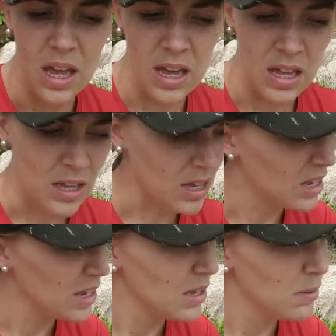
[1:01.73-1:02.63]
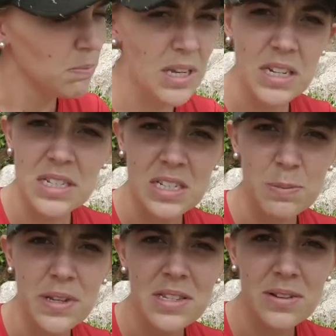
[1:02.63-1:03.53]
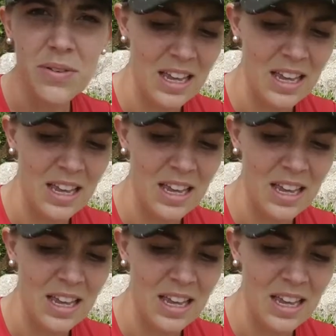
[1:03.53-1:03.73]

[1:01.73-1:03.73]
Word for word: uh, meat is expensive